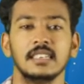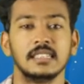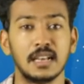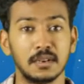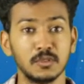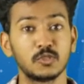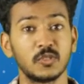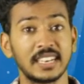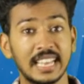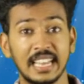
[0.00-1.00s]
The
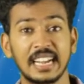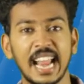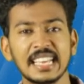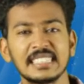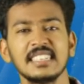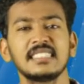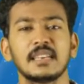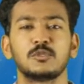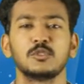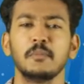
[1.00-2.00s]
atmospheric air extends
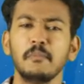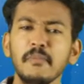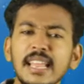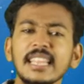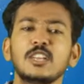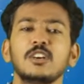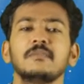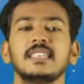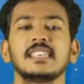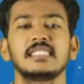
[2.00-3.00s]
up to many
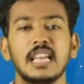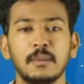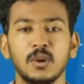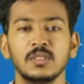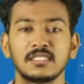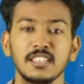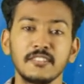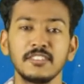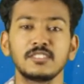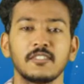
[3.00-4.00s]
kilometers above the
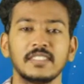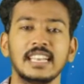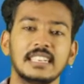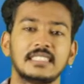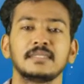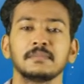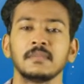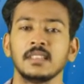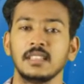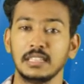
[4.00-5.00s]
surface of the earth.
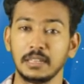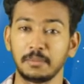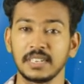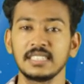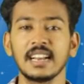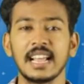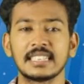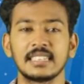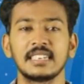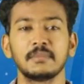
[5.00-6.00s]
The pressure
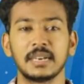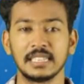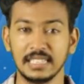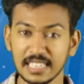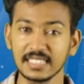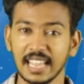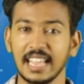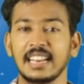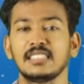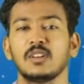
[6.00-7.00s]
exerted by this
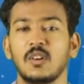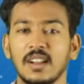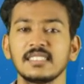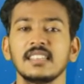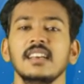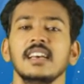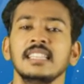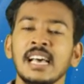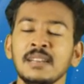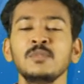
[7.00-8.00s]
air is known as
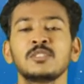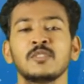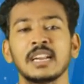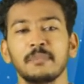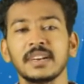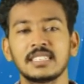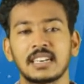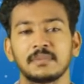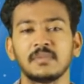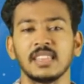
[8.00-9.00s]
the atmospheric pressure.
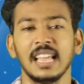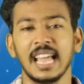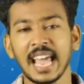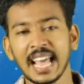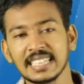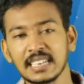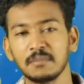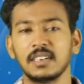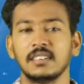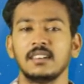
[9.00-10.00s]

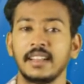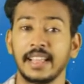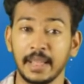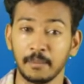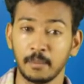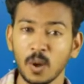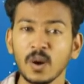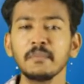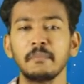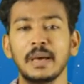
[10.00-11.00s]
Example, a
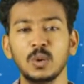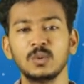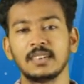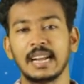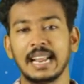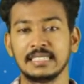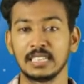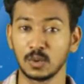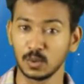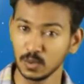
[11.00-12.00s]
blown up balloon is
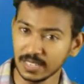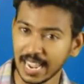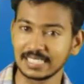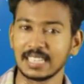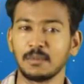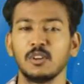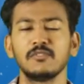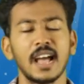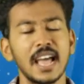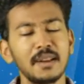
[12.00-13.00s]
a good example of
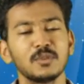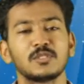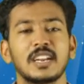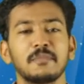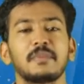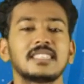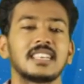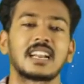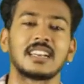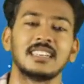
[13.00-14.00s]
atmospheric pressure.